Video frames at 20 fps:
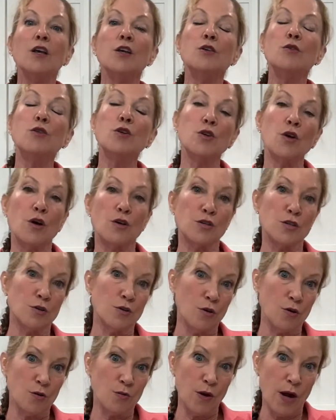You can also
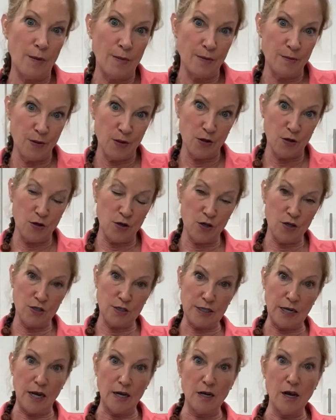go to
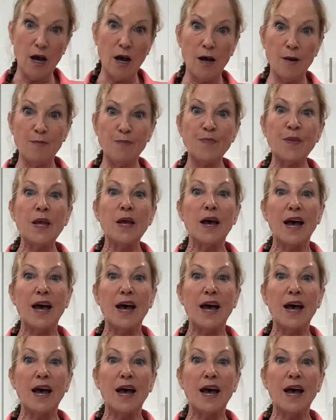robinmillercooks.com.